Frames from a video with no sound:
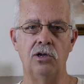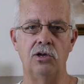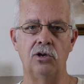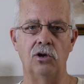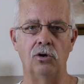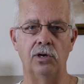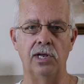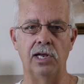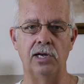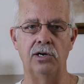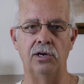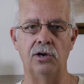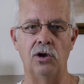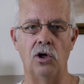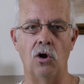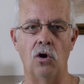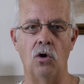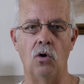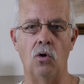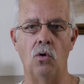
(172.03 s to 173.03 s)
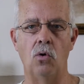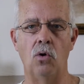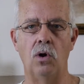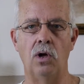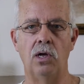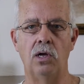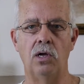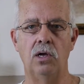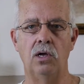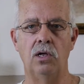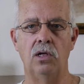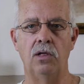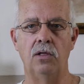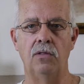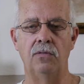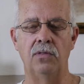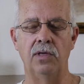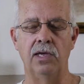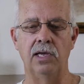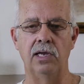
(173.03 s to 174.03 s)
you'll need to know
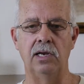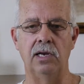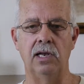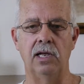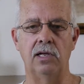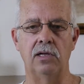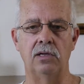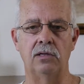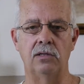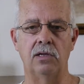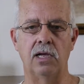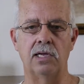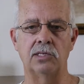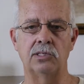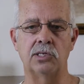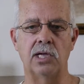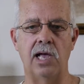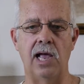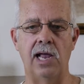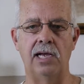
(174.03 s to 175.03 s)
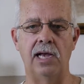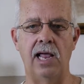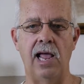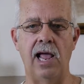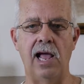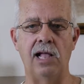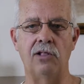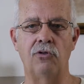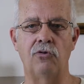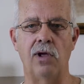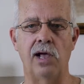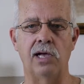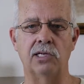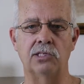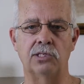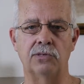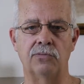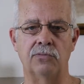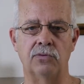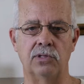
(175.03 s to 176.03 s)
the assigned
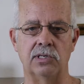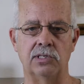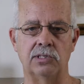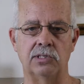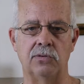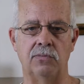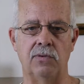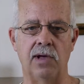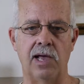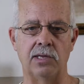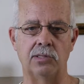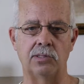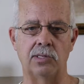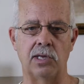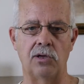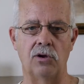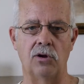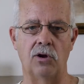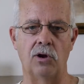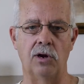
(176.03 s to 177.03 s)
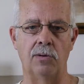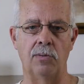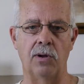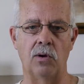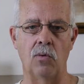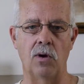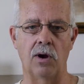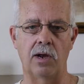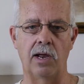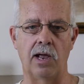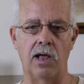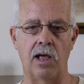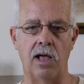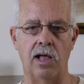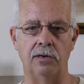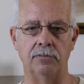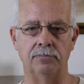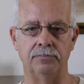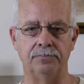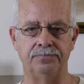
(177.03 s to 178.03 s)
address for this device that you're going to be working
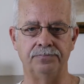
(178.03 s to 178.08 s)
on.